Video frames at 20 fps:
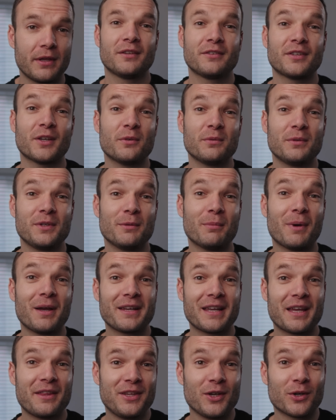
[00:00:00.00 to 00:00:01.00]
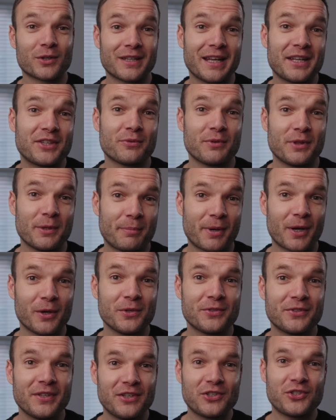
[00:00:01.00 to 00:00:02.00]
So you might get the odd letter in the
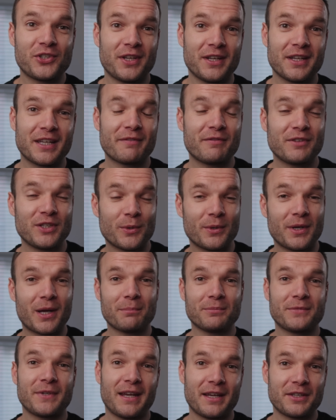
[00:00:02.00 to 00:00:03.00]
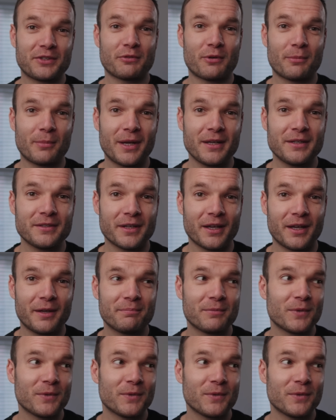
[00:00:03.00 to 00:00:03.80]
post each year giving you an update as a reminder,